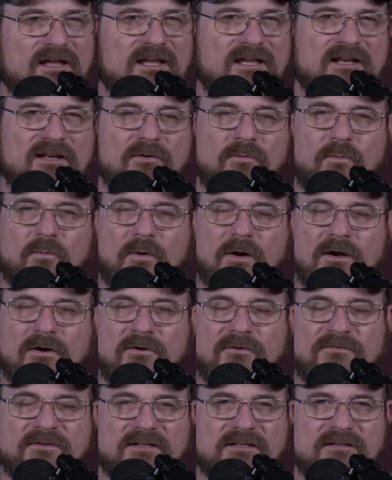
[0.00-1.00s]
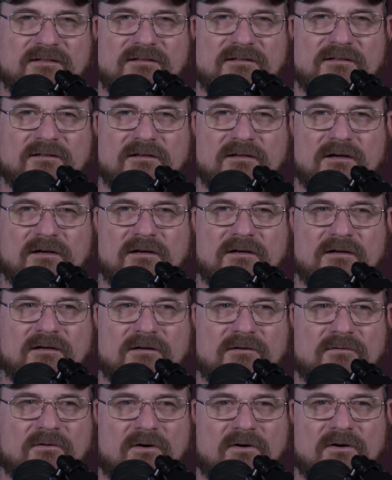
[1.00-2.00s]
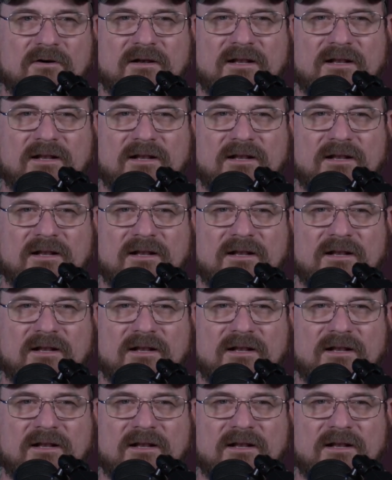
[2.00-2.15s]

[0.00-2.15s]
any woven or